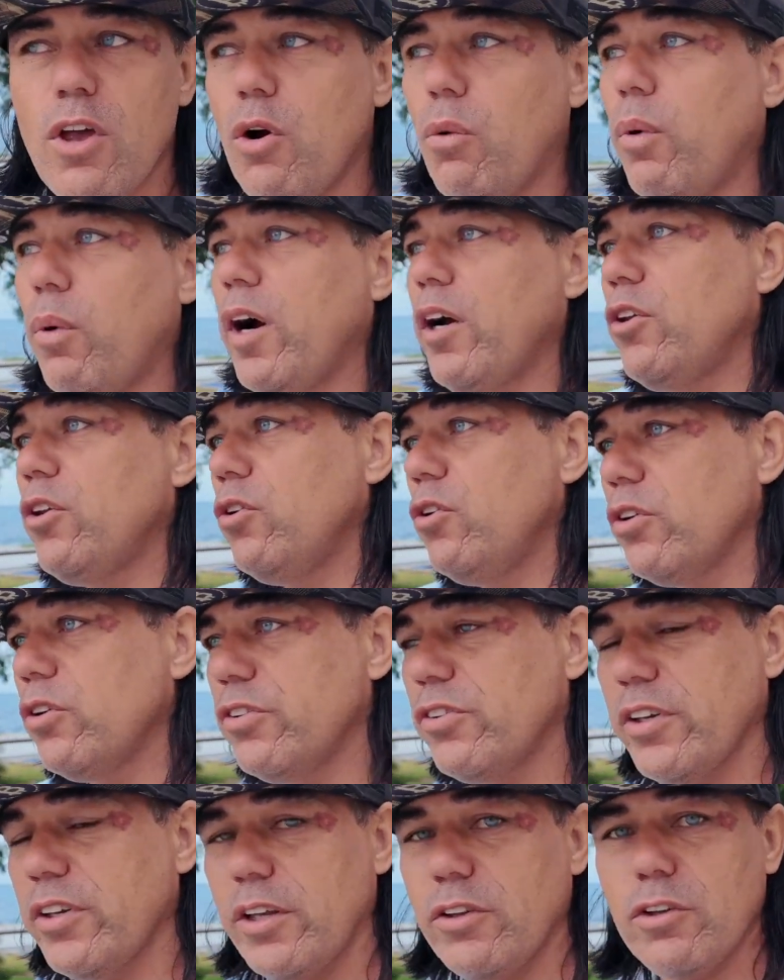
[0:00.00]
Why do you
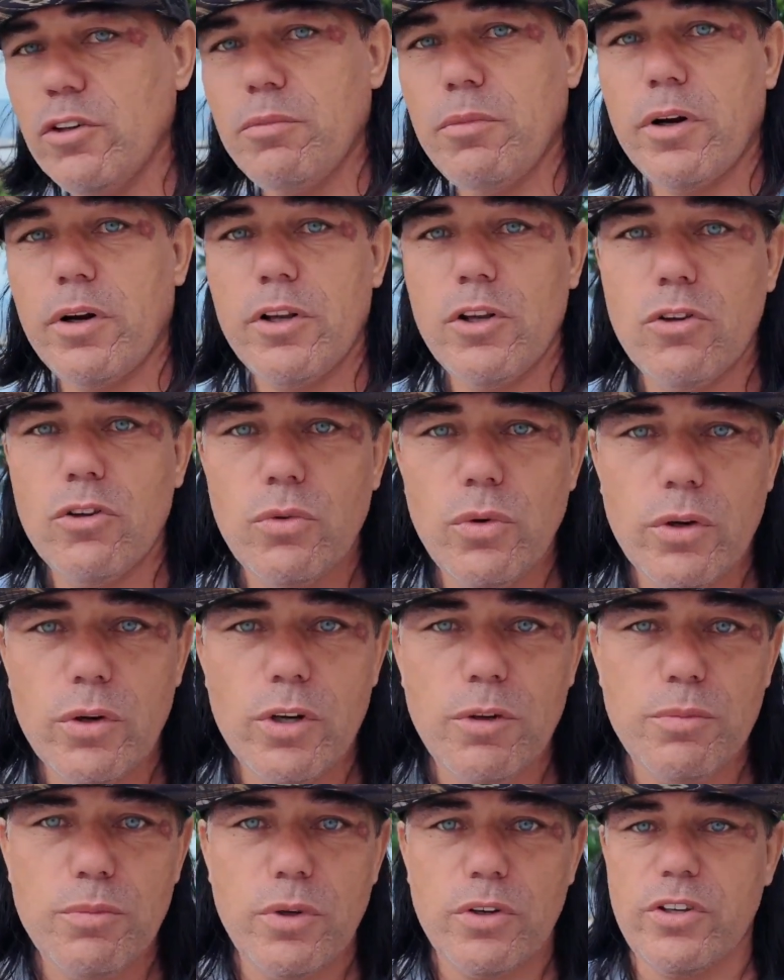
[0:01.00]
send your money to a
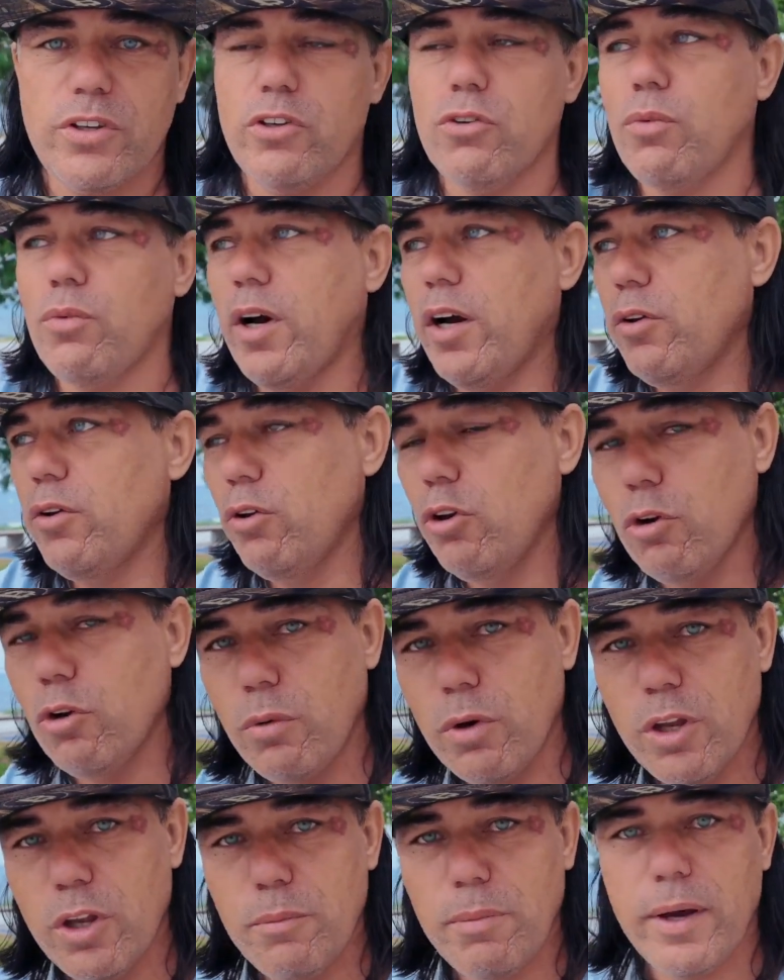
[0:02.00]
crypto exchange? Why do you
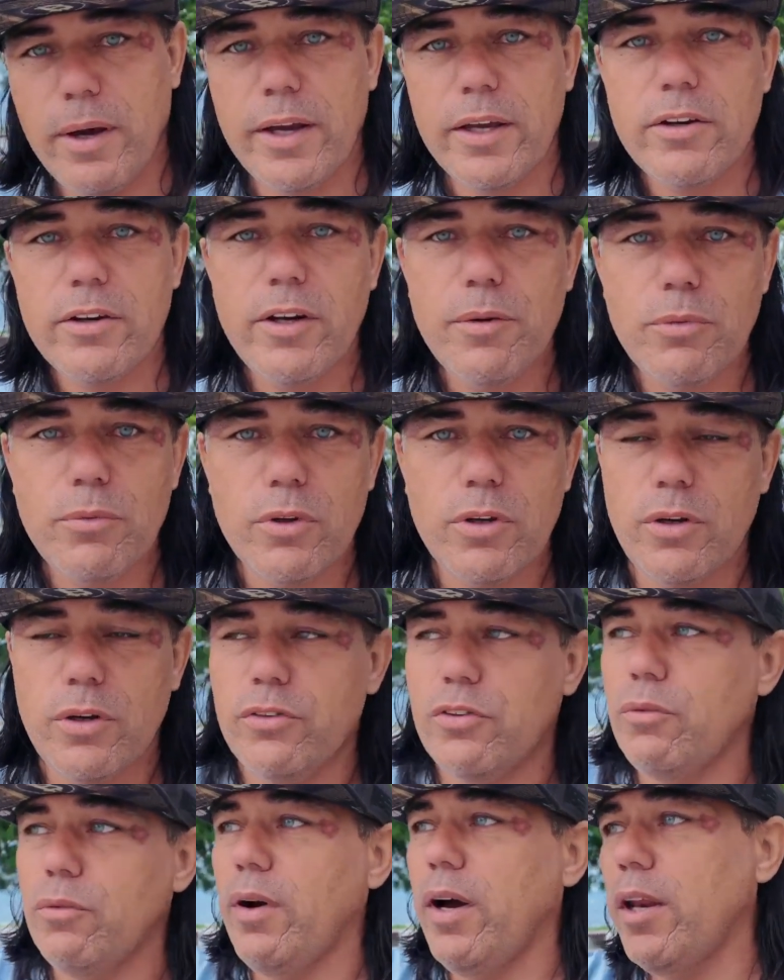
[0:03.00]
want to buy
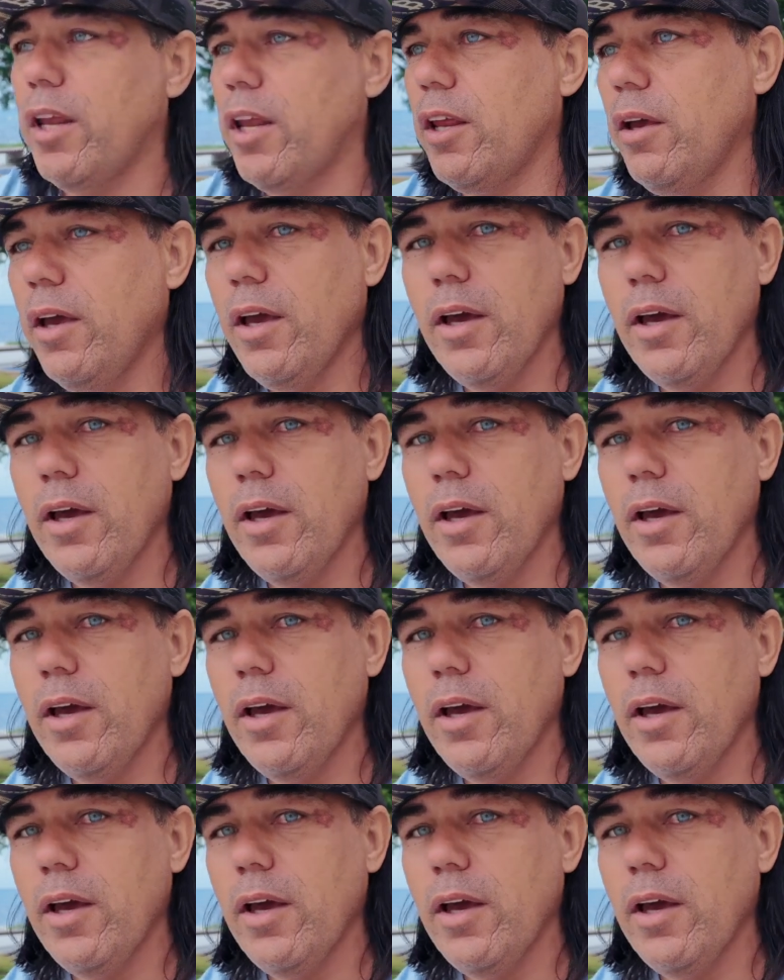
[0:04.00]
cryptocurrency? Why do